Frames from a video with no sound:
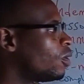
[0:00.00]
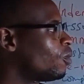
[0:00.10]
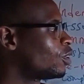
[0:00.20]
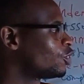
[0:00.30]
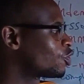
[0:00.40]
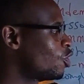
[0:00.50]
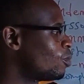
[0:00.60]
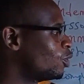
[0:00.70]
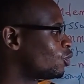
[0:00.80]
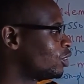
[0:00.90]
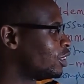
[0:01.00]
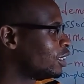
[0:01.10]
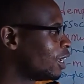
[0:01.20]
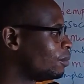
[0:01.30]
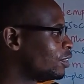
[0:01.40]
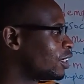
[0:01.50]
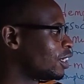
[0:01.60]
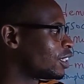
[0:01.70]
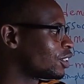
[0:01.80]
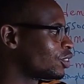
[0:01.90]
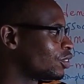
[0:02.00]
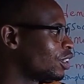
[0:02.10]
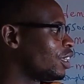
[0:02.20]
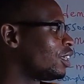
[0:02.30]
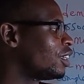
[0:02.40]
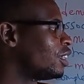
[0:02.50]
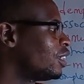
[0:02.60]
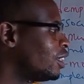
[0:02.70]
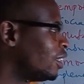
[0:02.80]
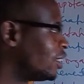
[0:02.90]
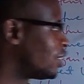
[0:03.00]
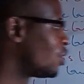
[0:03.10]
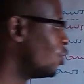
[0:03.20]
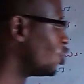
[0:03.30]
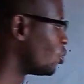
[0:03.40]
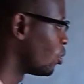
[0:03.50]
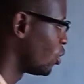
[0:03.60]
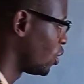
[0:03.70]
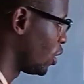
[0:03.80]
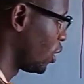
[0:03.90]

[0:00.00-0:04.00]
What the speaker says: What is common to this empty and intersection A is still going to be what?